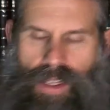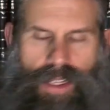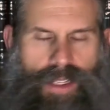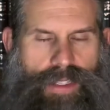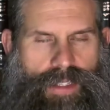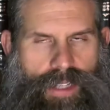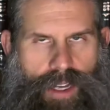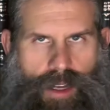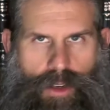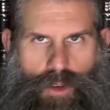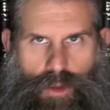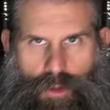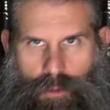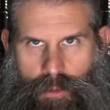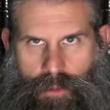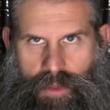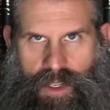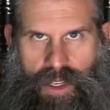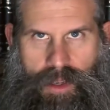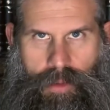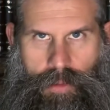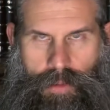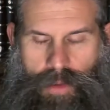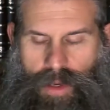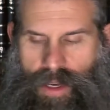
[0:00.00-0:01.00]

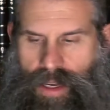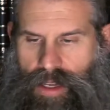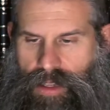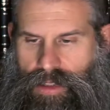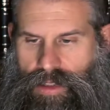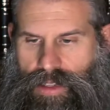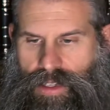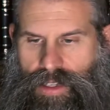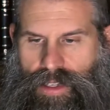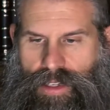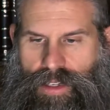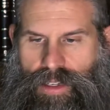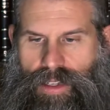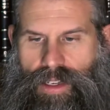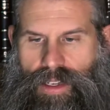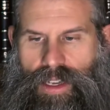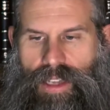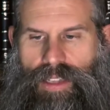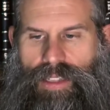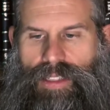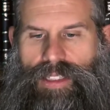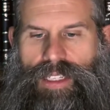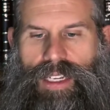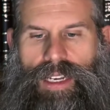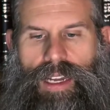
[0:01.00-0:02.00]
Talgumim on the
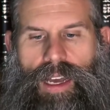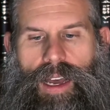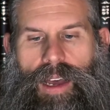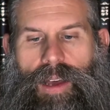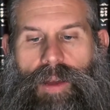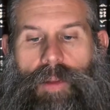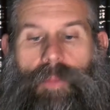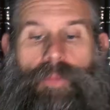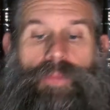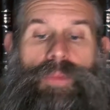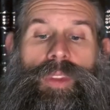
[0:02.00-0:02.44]
Tanakh.